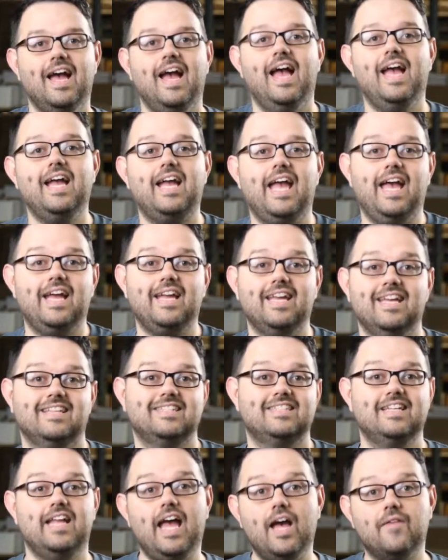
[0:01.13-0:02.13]
Hey gang,
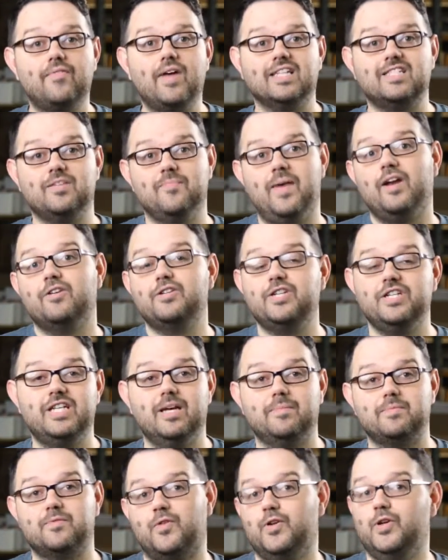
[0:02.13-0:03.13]
today I've got some energy
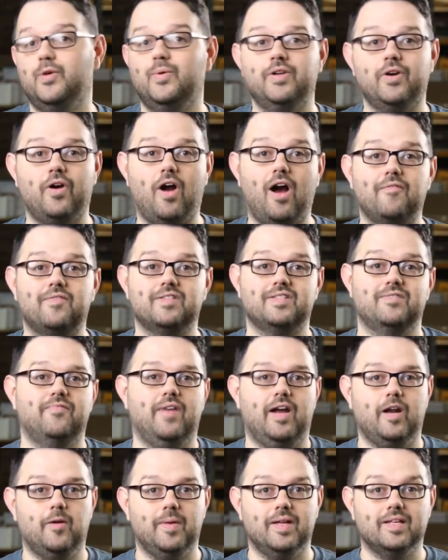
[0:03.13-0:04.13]
tips for you in your office
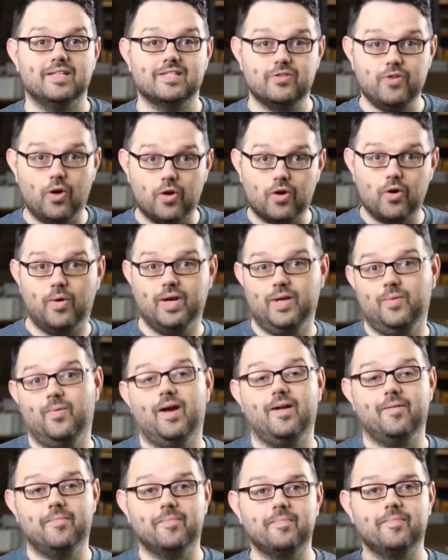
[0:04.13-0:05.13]
environment, so don't go anywhere.